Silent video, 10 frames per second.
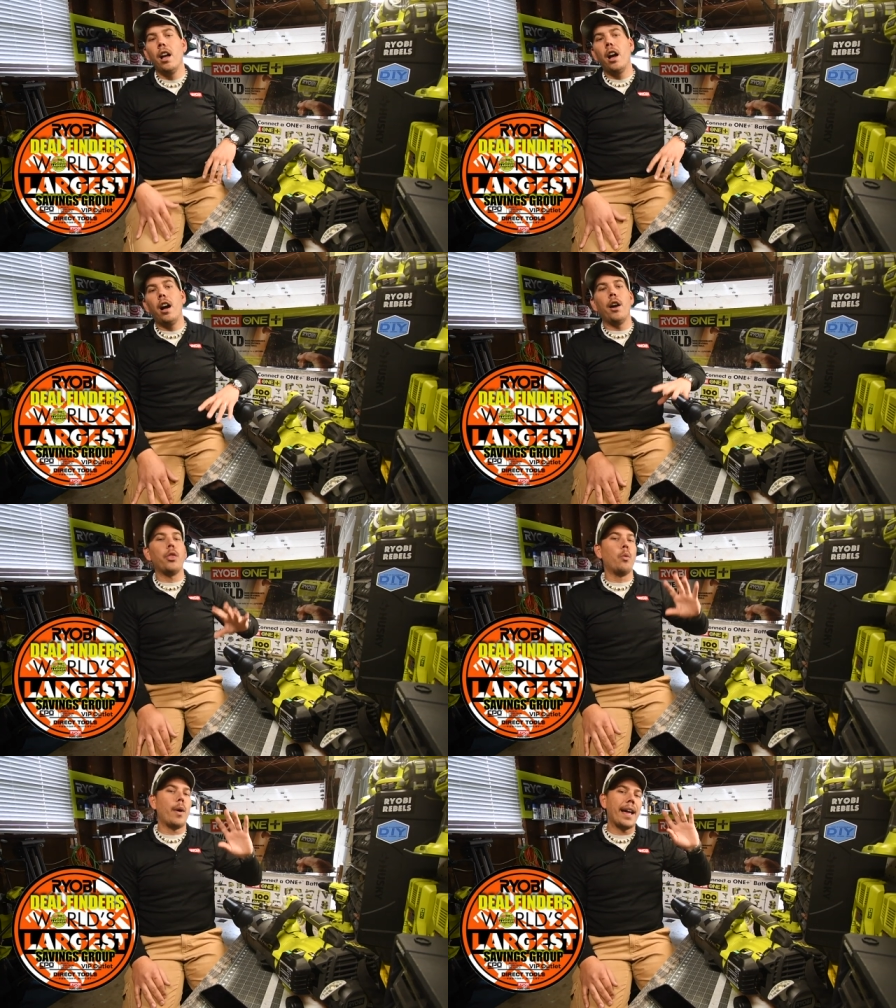Uh, the
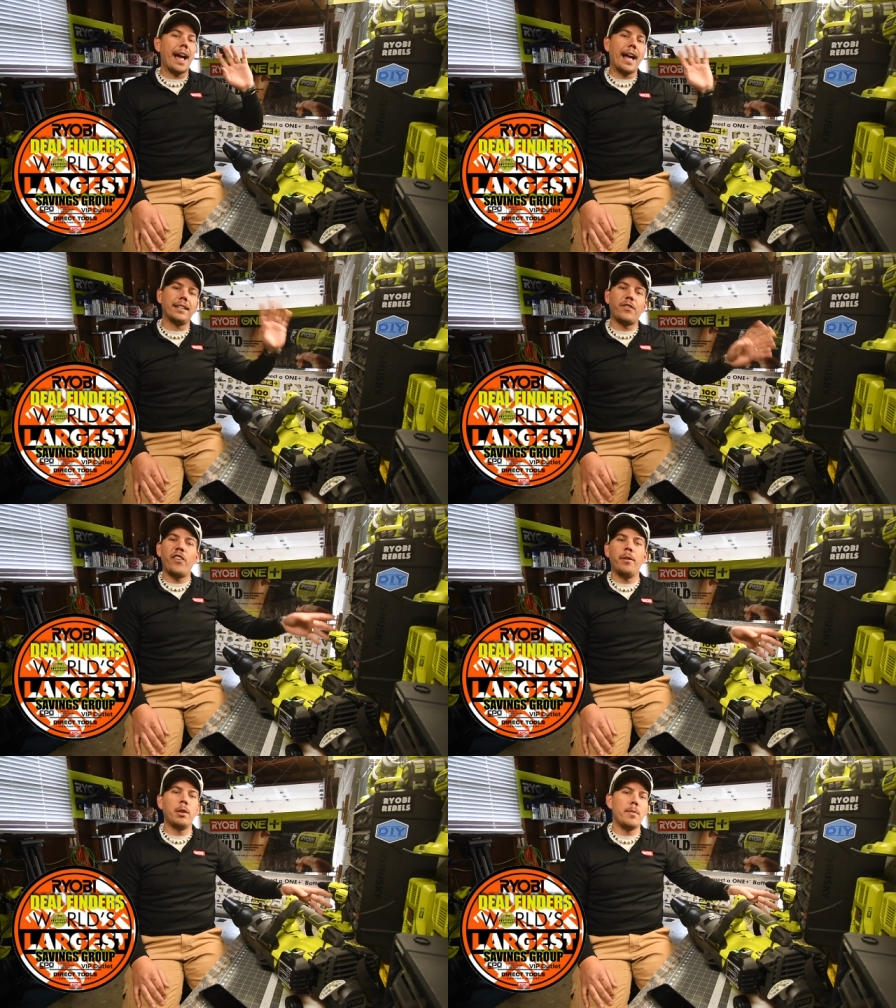way I
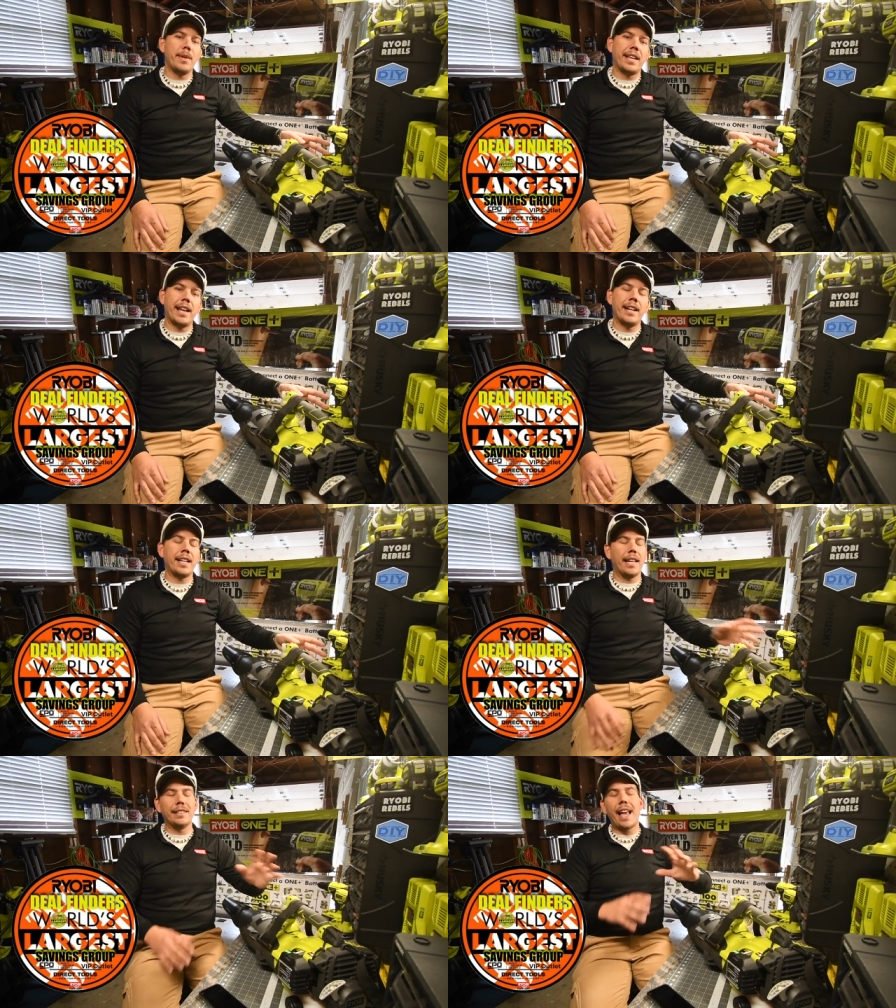filmed in the beginning
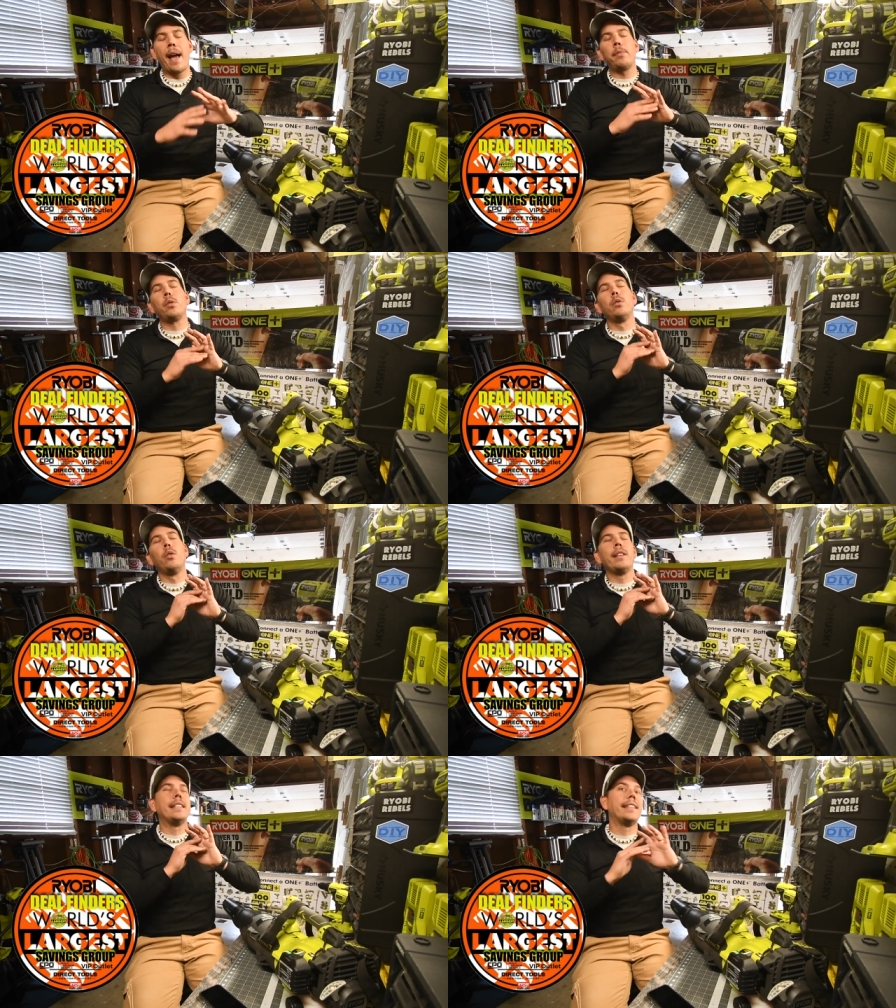is
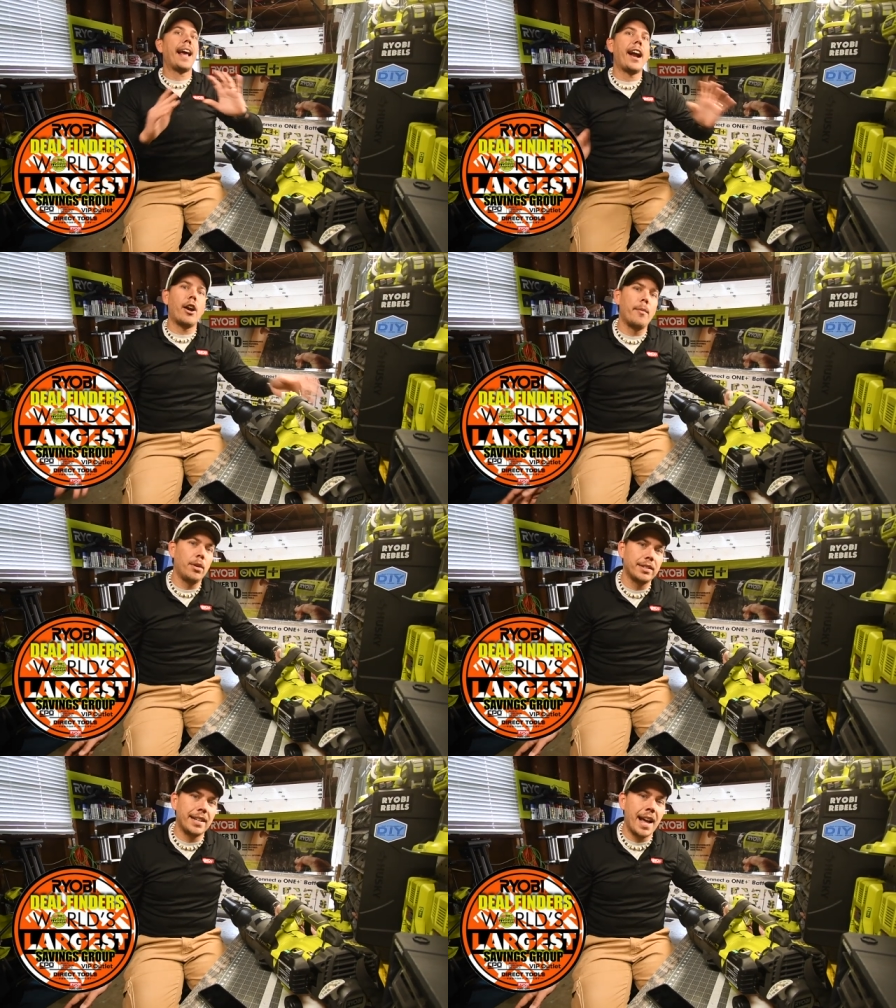absolutely terrible
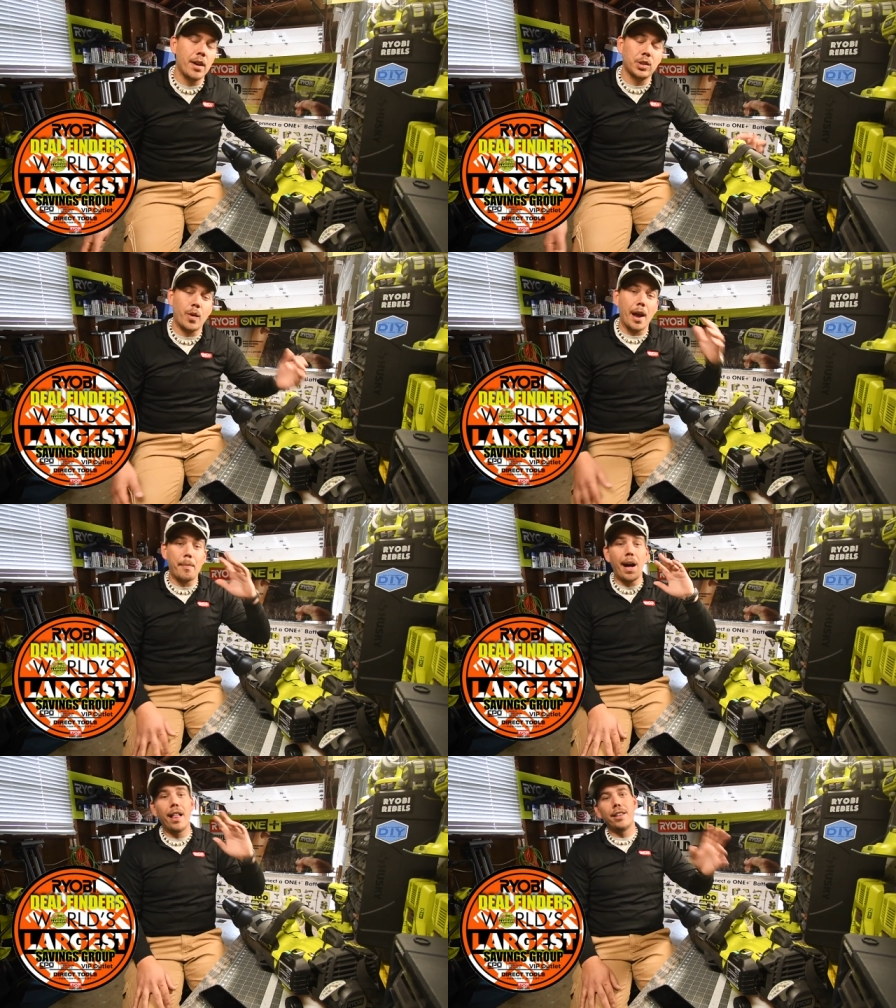to now, so I
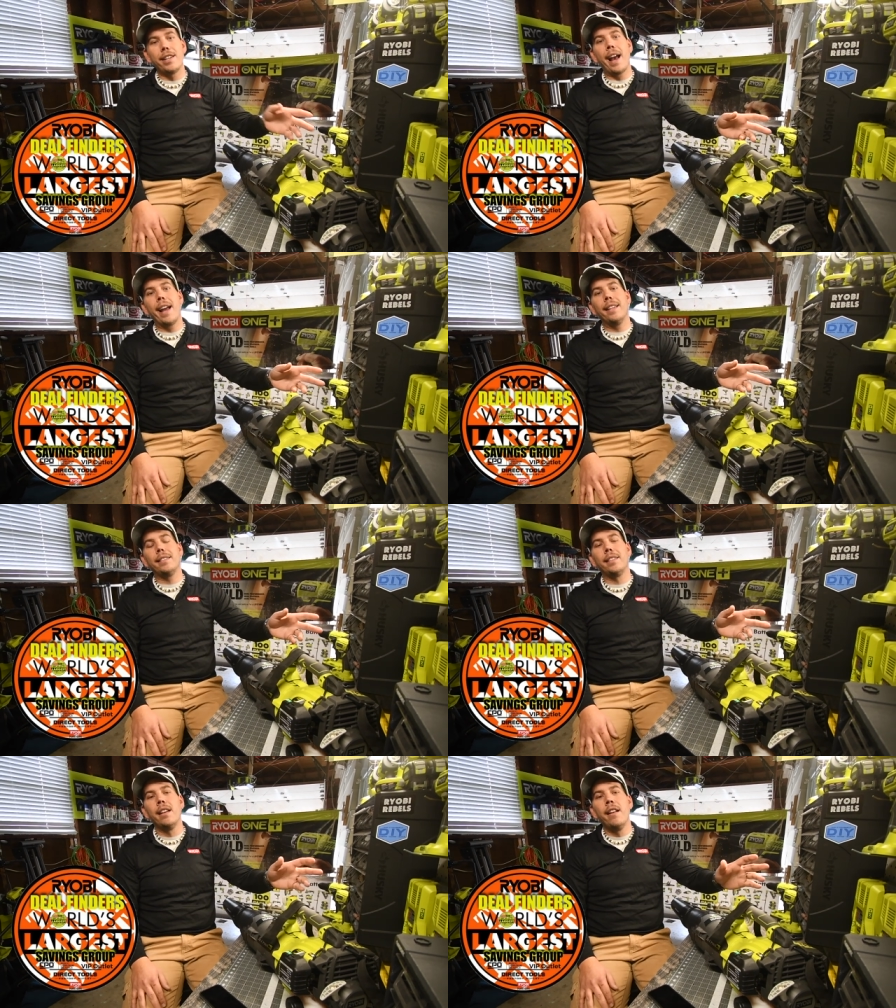apologize